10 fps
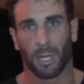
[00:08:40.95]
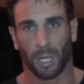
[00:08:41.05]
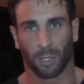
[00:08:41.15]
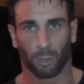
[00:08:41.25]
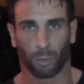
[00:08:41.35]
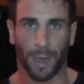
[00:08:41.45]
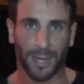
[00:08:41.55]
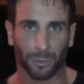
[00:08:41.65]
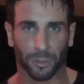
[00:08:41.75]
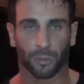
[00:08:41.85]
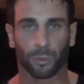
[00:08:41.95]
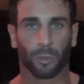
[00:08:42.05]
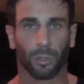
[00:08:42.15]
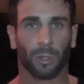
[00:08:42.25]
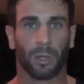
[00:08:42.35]
and go to graduate
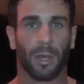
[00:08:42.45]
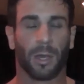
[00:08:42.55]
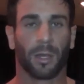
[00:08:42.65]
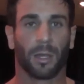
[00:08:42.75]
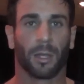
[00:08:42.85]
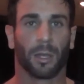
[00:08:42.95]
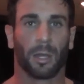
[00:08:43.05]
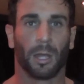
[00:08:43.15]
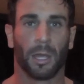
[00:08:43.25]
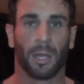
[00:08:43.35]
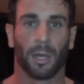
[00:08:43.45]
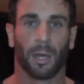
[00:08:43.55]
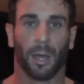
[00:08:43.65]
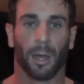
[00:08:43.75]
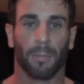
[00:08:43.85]
school.
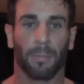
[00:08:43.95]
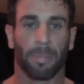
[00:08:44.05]
Um,